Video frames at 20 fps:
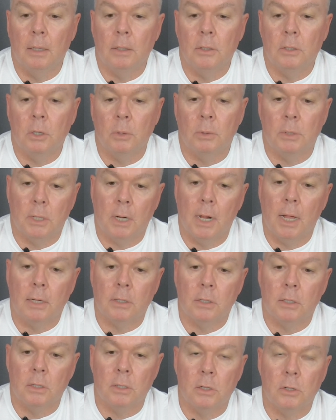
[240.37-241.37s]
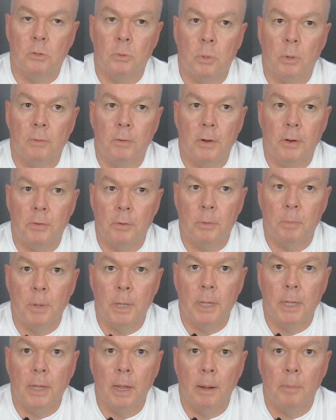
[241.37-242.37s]
so it's classed as a
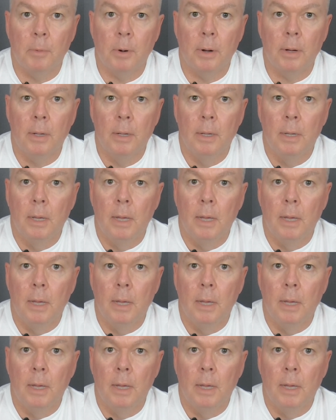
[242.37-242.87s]
1200p camera.